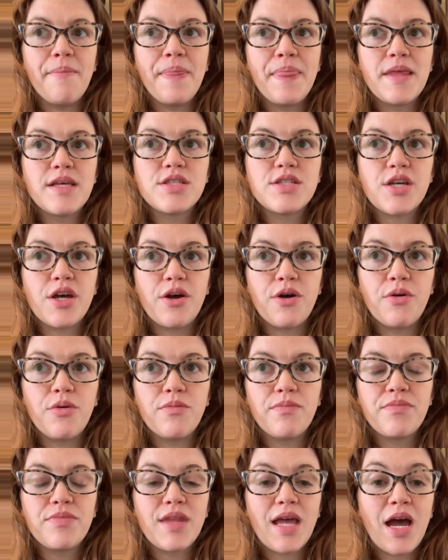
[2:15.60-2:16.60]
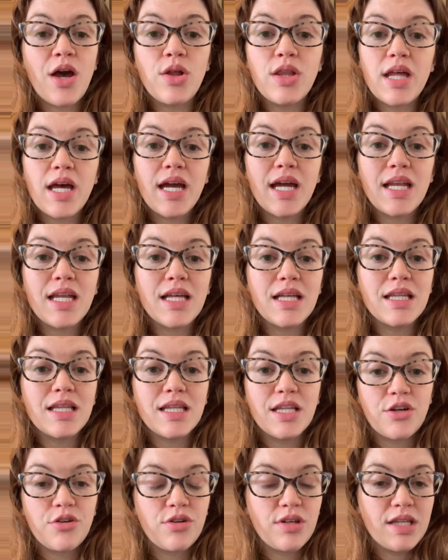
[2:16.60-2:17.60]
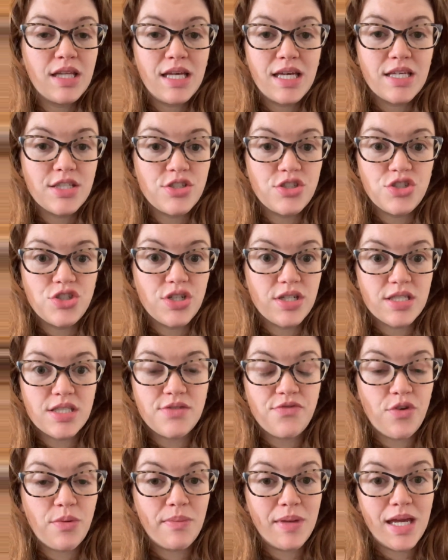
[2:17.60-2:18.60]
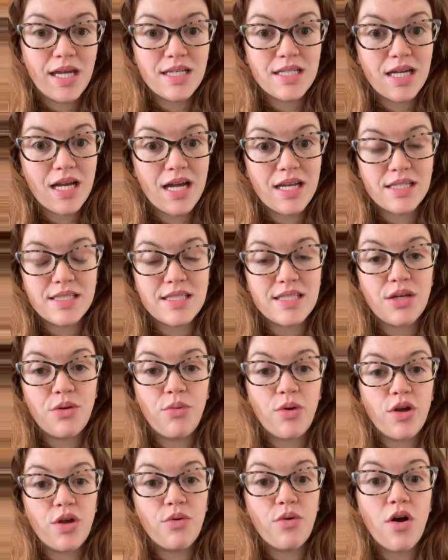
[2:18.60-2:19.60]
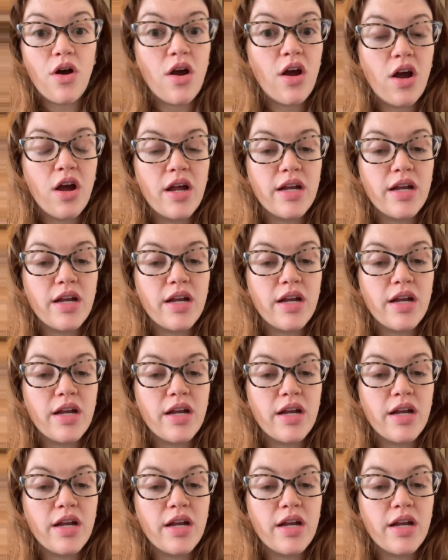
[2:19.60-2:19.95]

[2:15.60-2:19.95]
So the outline literally is just for me to kind of see where you are,